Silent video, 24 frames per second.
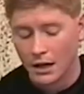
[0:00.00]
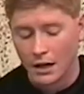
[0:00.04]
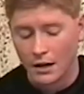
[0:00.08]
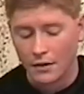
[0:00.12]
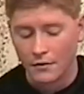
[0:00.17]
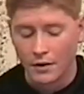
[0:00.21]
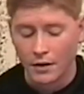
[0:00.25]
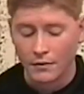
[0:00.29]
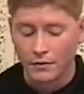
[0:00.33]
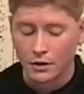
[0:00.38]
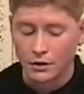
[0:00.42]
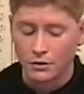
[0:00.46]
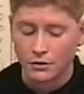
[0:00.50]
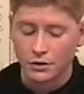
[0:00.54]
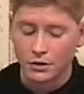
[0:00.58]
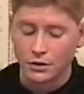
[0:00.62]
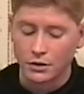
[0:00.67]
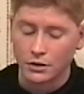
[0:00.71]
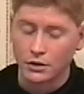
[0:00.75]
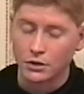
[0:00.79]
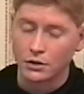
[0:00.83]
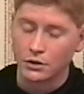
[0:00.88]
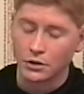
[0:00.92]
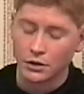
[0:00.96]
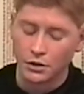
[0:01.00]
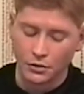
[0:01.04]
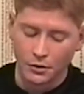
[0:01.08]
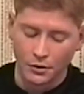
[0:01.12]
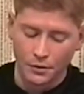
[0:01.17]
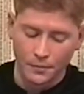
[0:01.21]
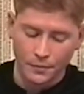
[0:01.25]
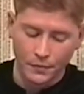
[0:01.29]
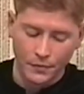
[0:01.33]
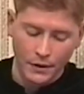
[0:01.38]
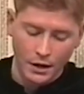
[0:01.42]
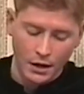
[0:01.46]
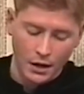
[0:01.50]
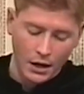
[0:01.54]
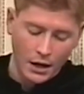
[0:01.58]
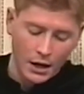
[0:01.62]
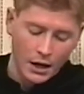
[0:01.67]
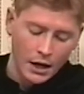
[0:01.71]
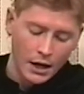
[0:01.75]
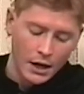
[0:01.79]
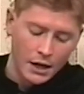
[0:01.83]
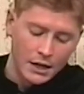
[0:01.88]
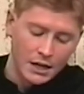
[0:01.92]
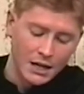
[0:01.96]
if evolution is true.
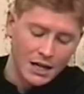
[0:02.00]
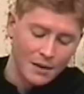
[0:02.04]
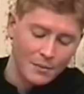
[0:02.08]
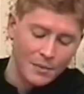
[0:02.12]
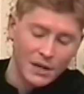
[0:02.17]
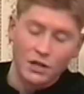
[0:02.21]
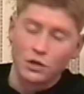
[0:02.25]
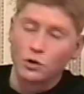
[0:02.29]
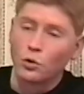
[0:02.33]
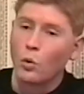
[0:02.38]
D.M.S.